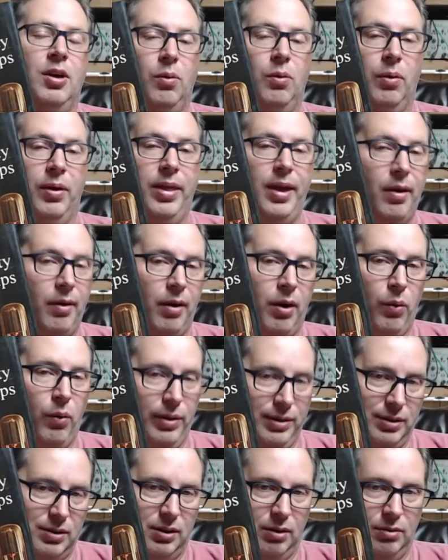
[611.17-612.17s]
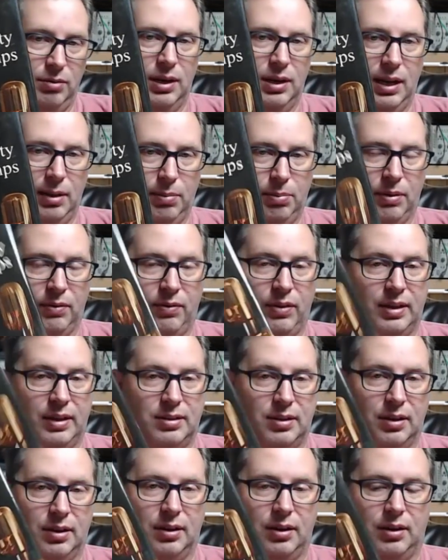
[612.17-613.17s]
without going so deep, if
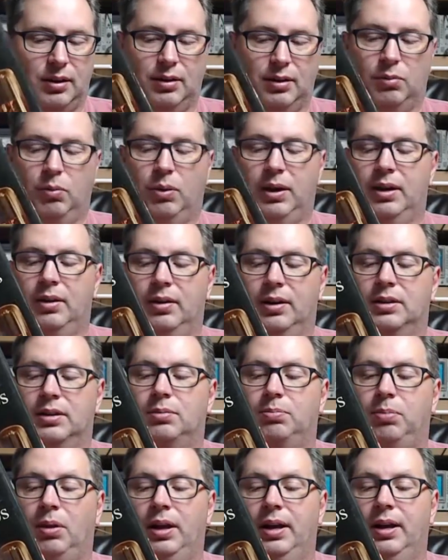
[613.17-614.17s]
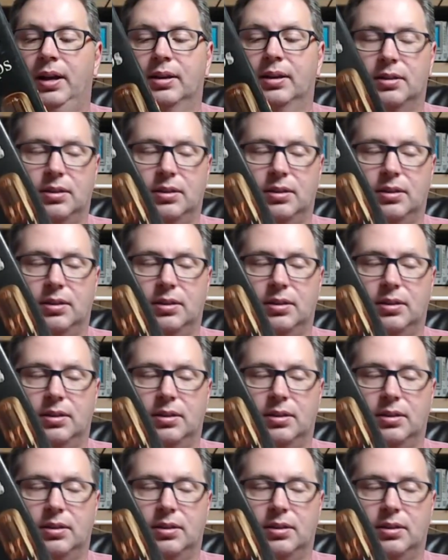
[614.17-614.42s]
that's a good way to explain it.